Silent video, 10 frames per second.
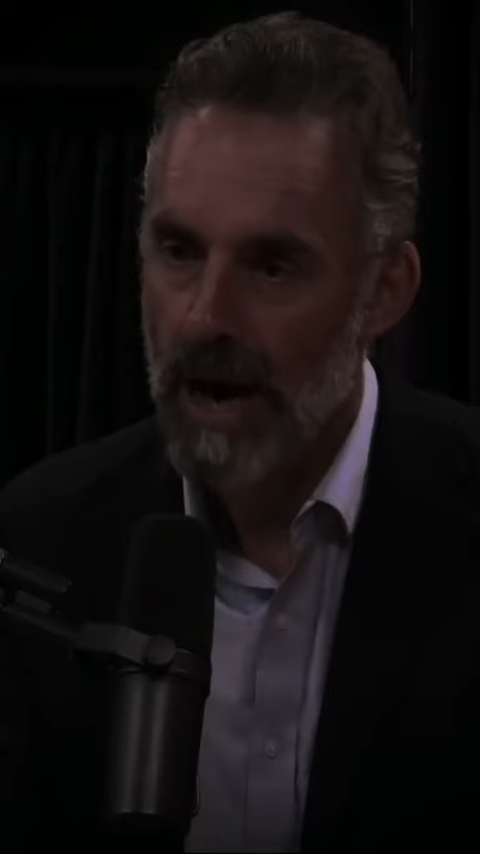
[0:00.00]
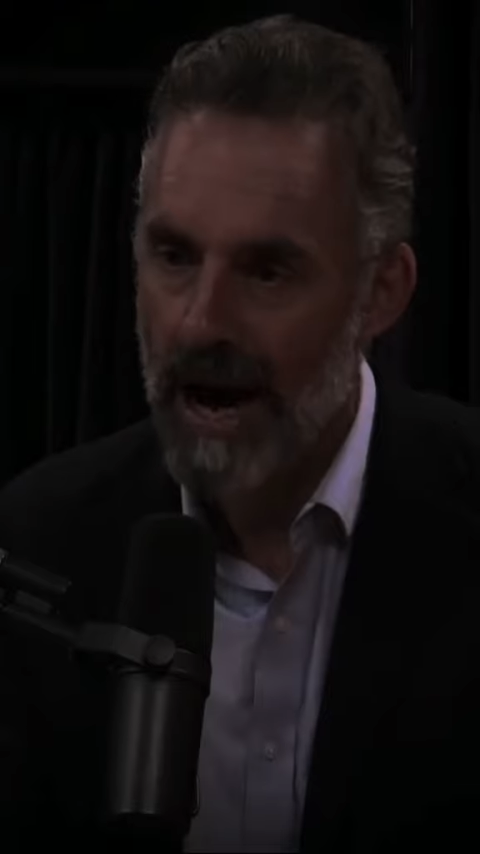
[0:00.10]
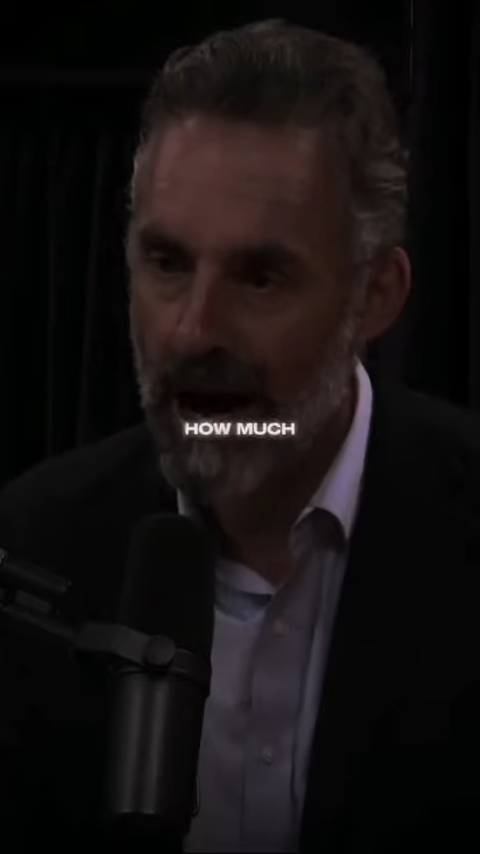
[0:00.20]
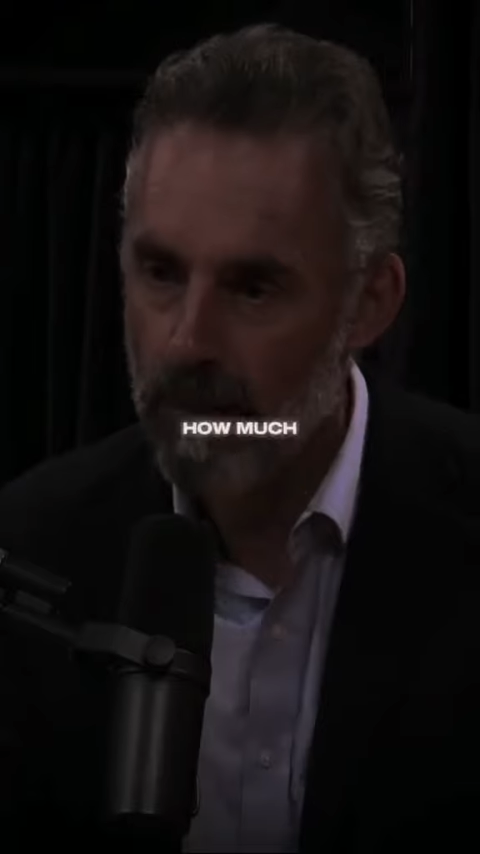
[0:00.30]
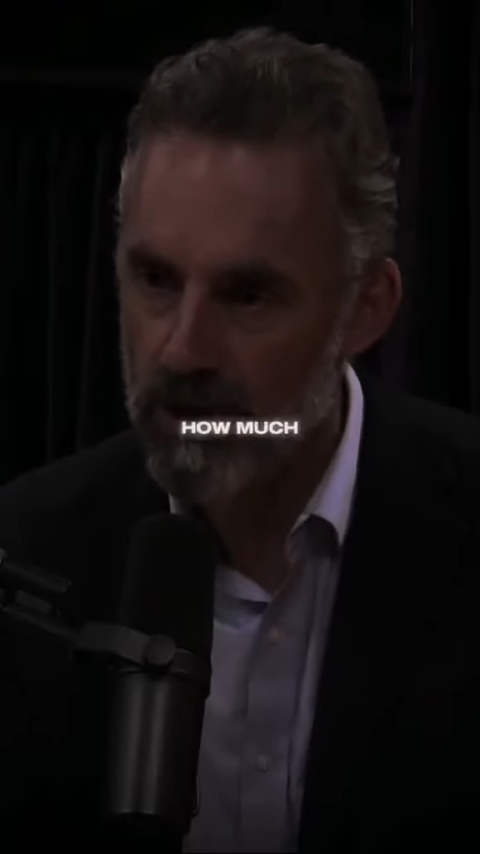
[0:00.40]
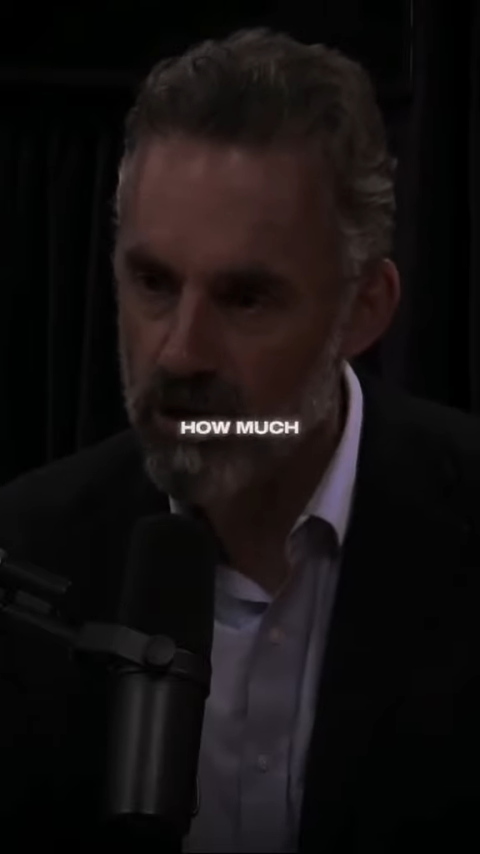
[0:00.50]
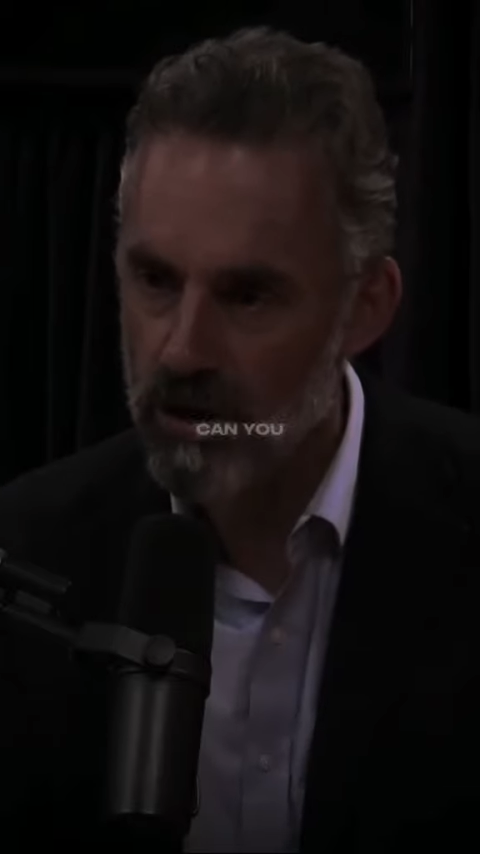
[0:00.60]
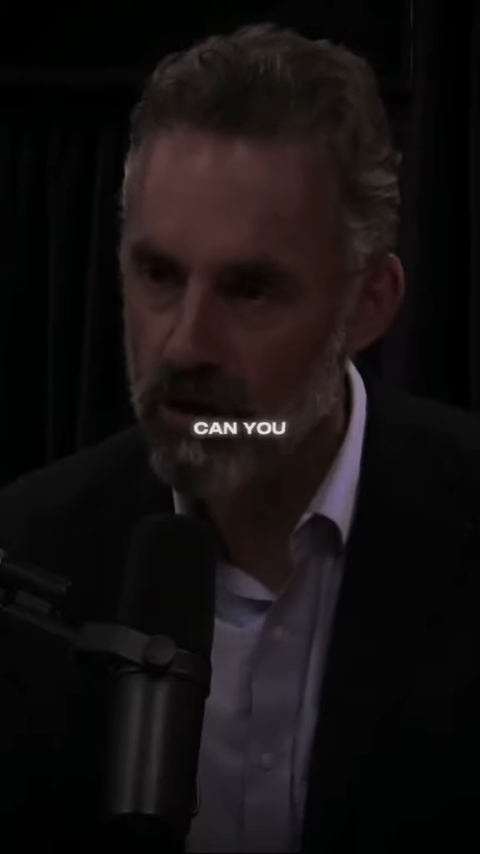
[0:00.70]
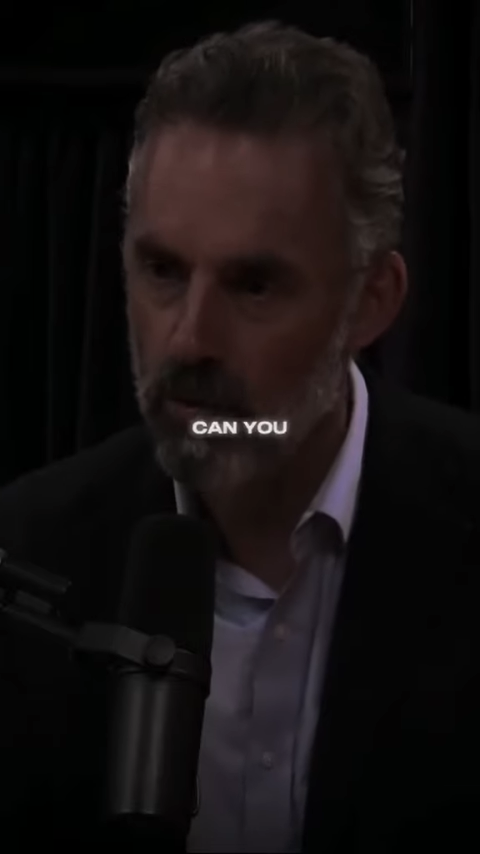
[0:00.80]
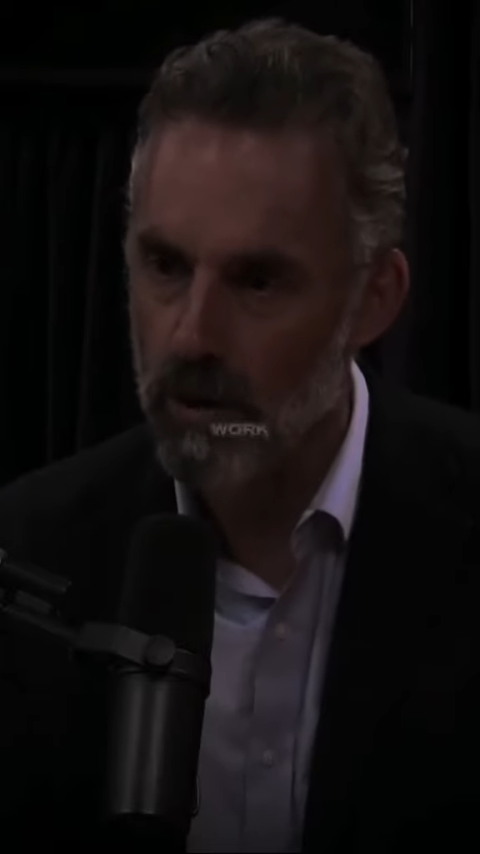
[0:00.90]
How much
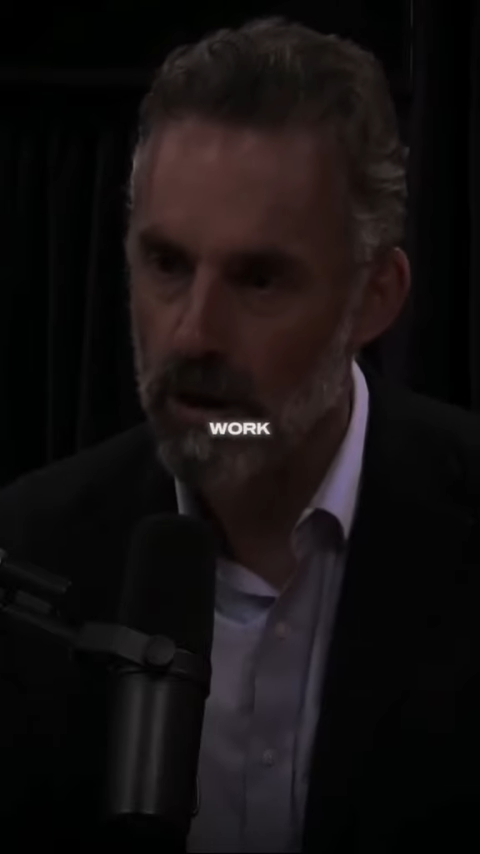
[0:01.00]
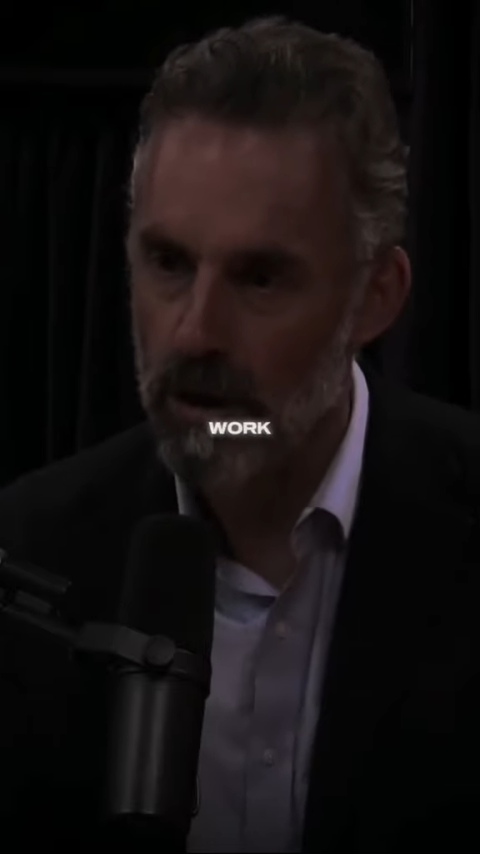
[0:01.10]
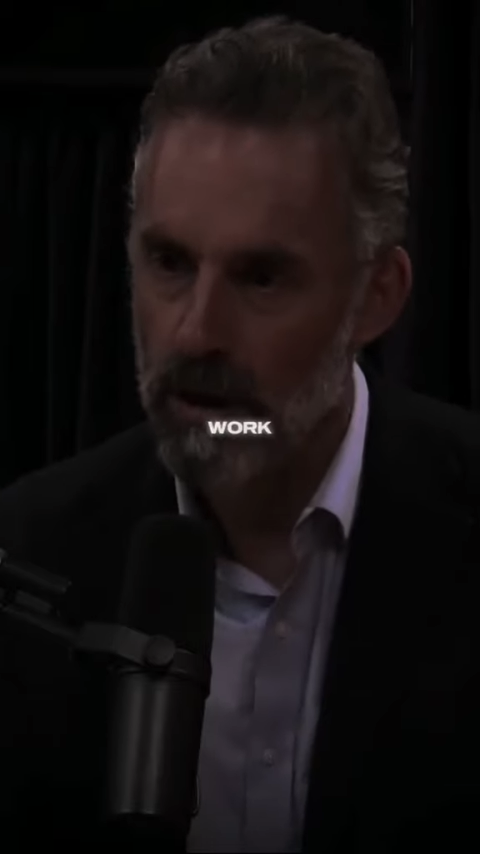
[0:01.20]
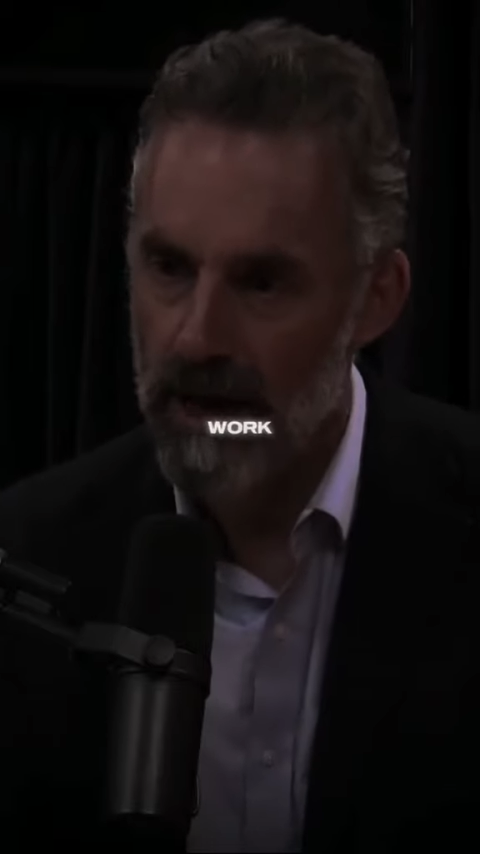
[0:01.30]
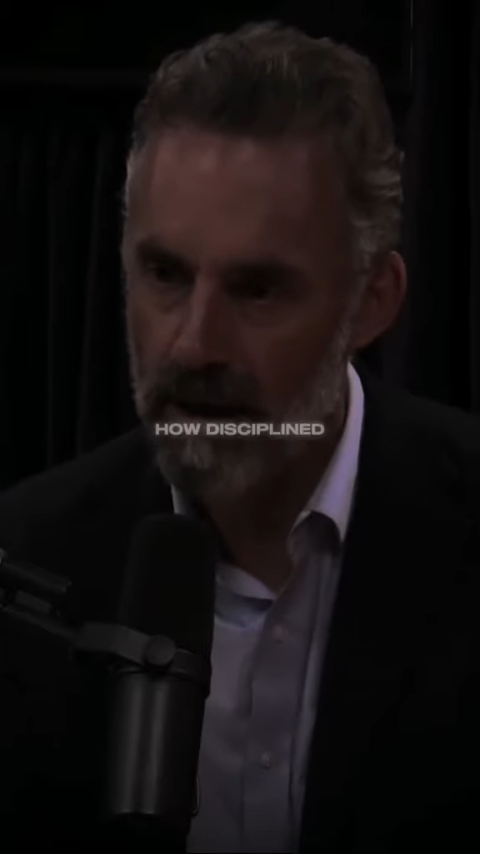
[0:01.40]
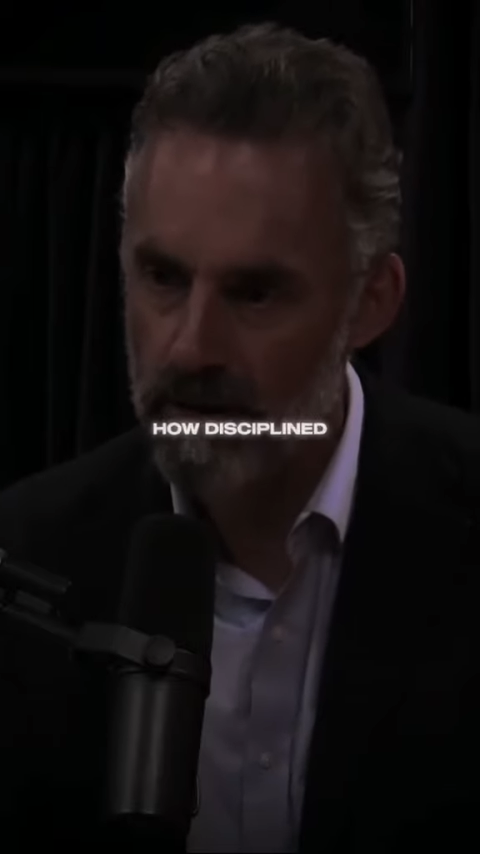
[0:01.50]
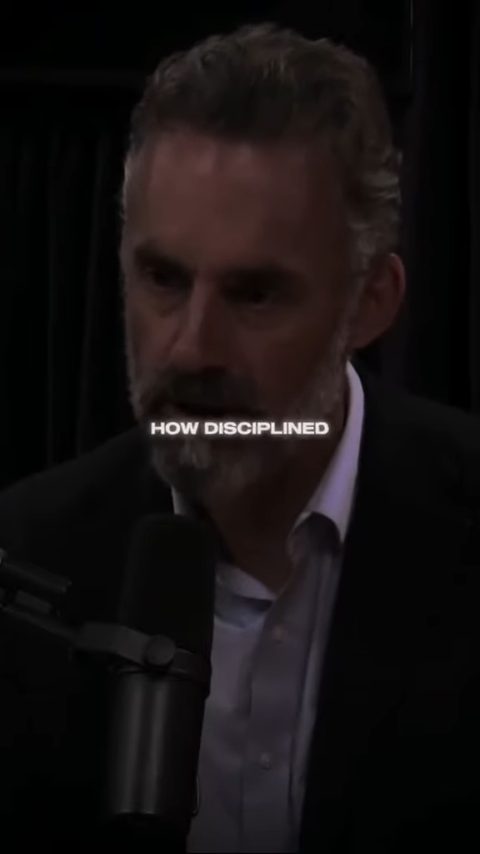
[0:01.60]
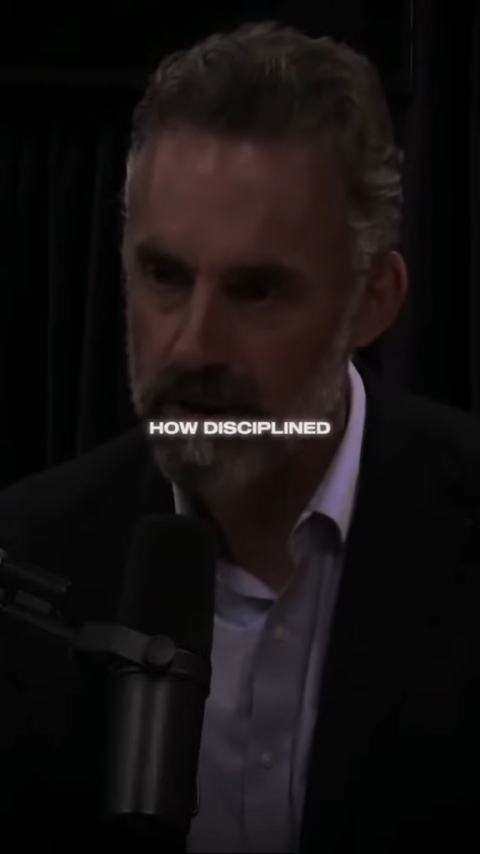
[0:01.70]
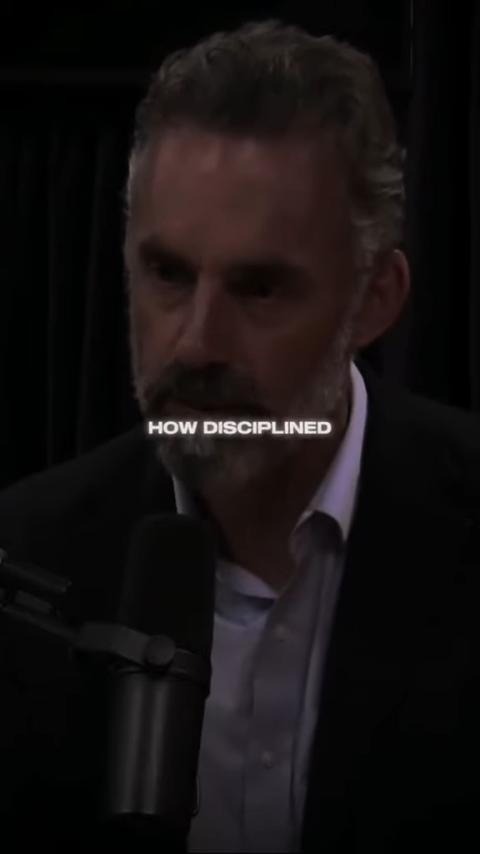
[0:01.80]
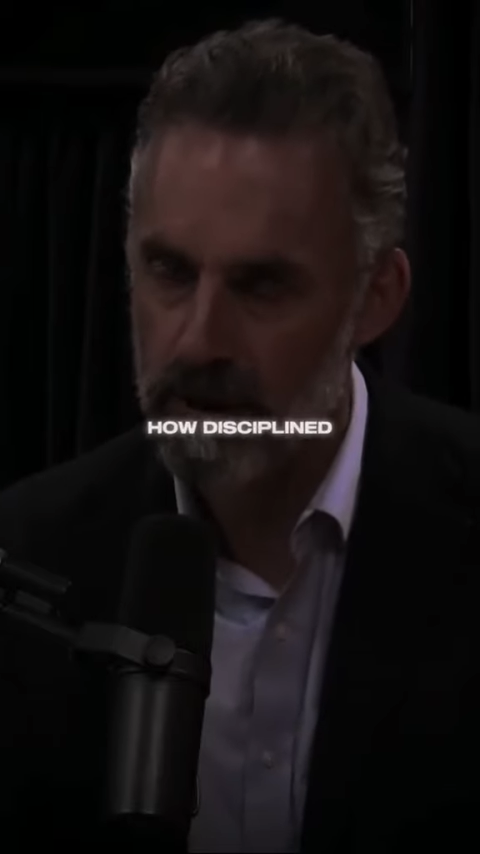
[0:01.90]
can you work? How
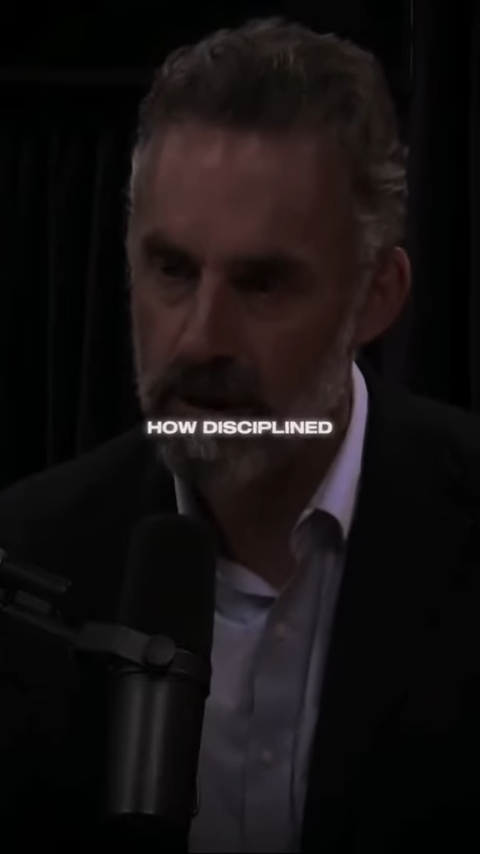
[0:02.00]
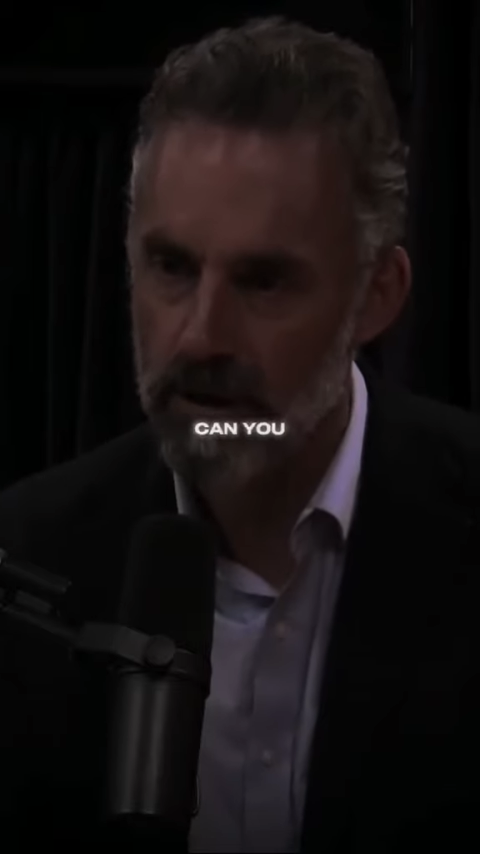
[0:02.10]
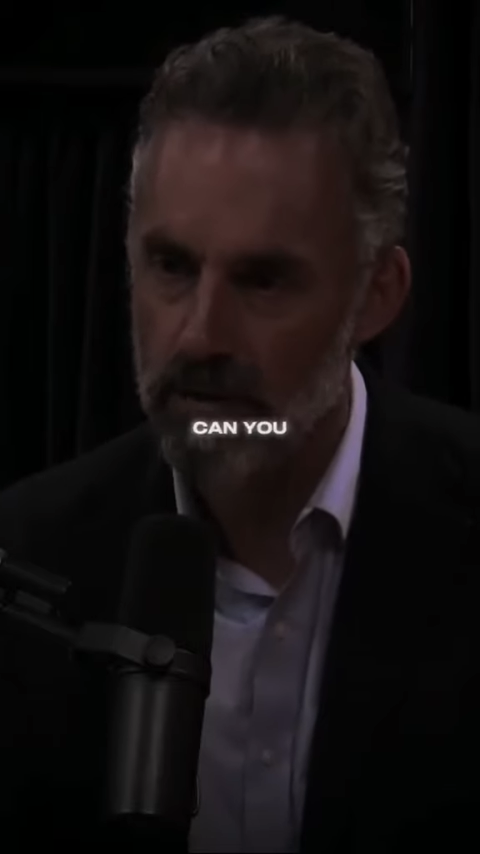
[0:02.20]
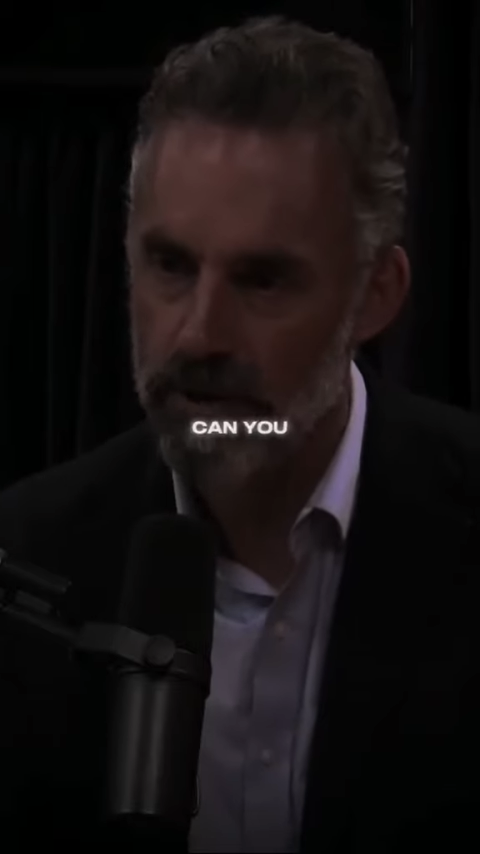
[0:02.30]
disciplined can you